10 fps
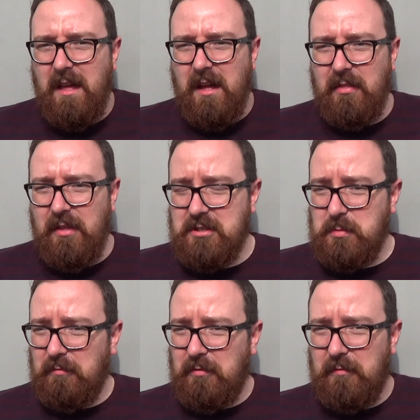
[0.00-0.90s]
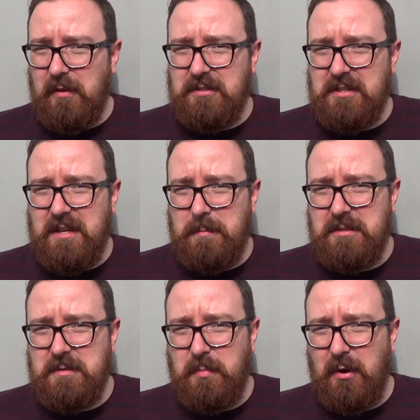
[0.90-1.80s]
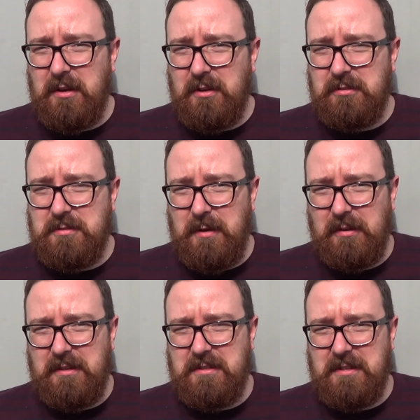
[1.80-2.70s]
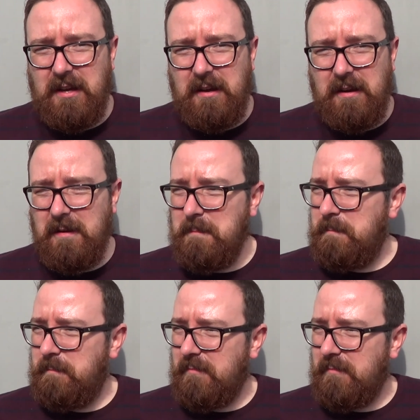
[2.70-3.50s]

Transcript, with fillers: and this one for first attempt is pretty good to be honest. Um,